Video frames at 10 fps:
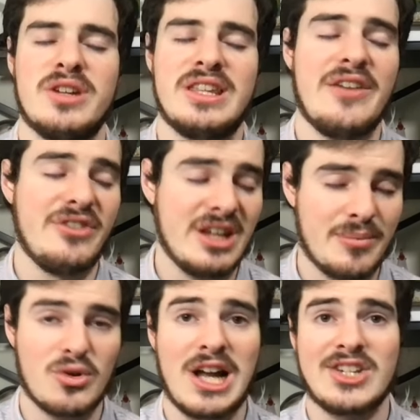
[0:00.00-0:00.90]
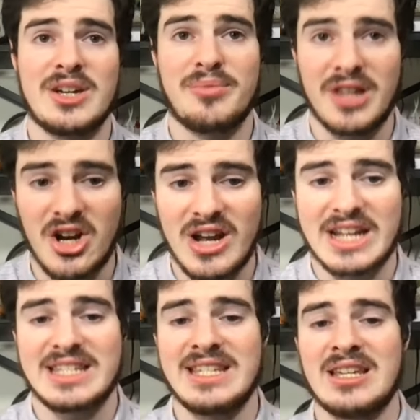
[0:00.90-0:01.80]
Definitely a project player. I could
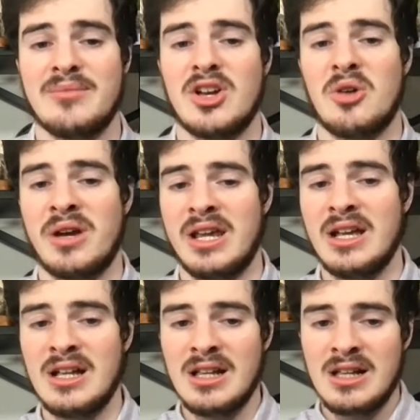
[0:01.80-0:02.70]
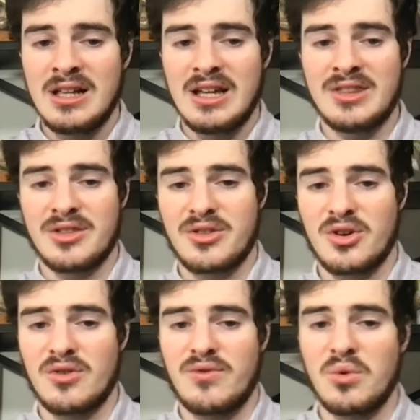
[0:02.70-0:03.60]
see him going in the third
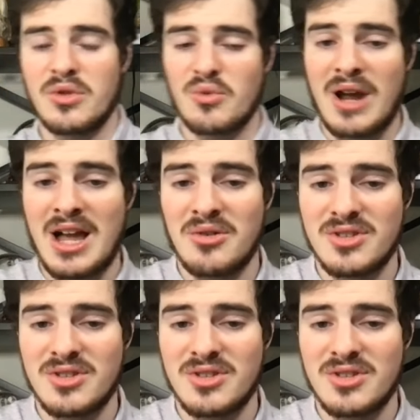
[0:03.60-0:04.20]
or fourth round.